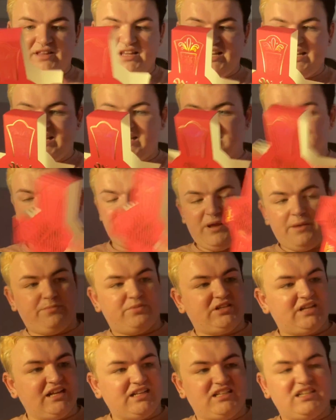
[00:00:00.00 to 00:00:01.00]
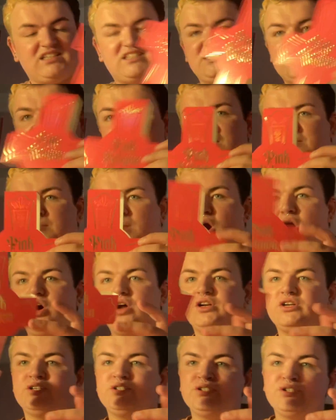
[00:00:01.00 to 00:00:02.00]
these, people tend to sell them
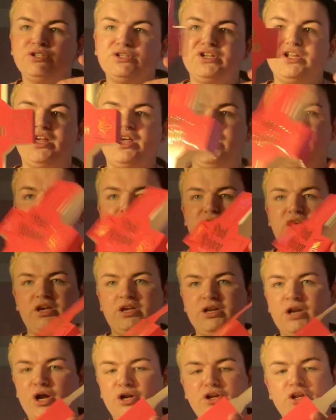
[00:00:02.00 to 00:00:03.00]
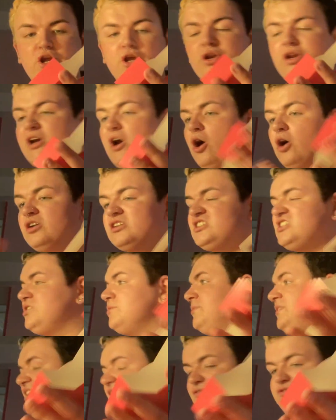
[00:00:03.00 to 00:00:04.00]
on. You know, the unicorn's
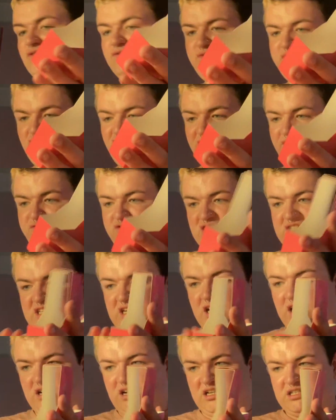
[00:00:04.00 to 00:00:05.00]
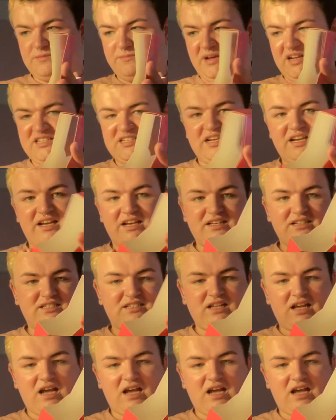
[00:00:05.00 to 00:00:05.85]
somewhat different for Jeffree Star Cosmetics.